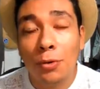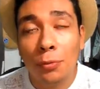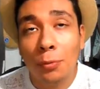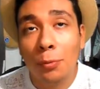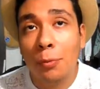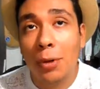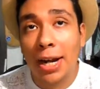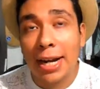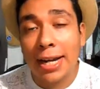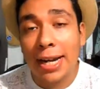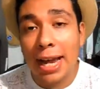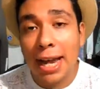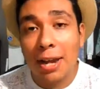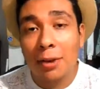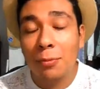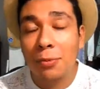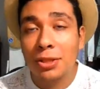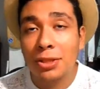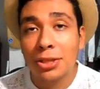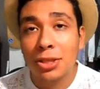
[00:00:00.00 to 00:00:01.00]
Renee
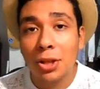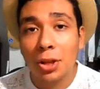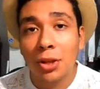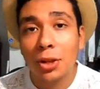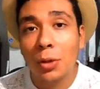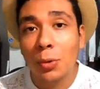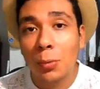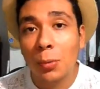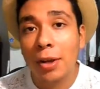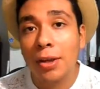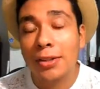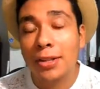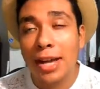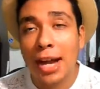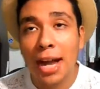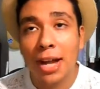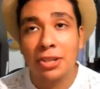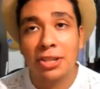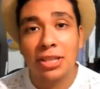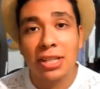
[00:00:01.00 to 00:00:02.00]
was the only one that
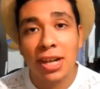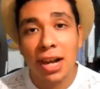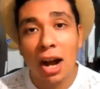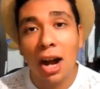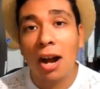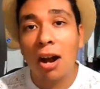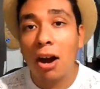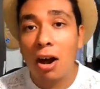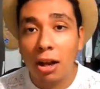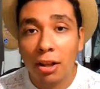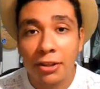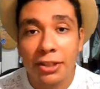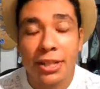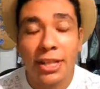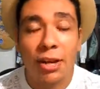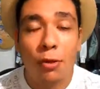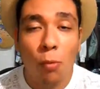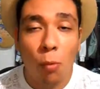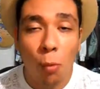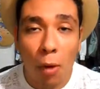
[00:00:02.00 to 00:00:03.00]
actually got all the
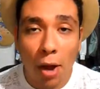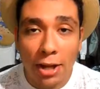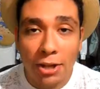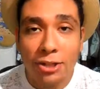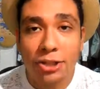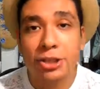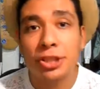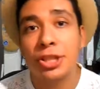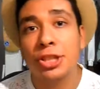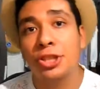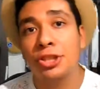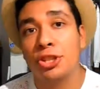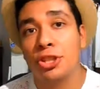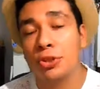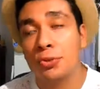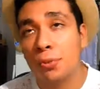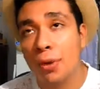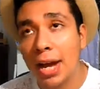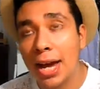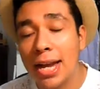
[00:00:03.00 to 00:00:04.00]
questions
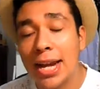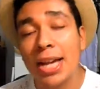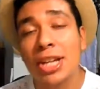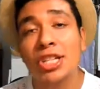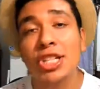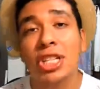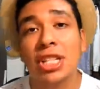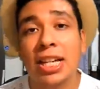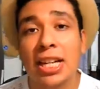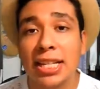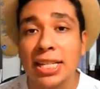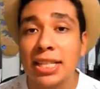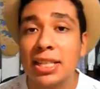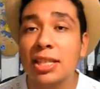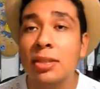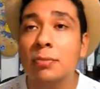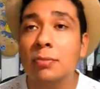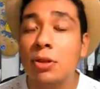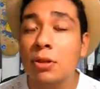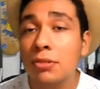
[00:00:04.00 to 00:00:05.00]
right, and she gets
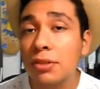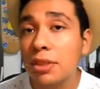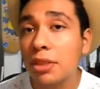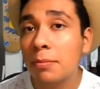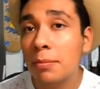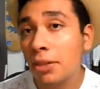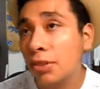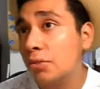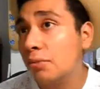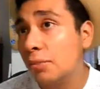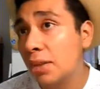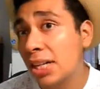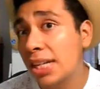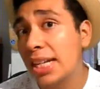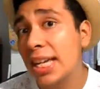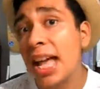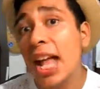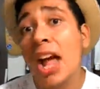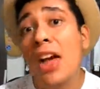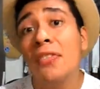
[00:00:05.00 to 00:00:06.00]
the most amount of money.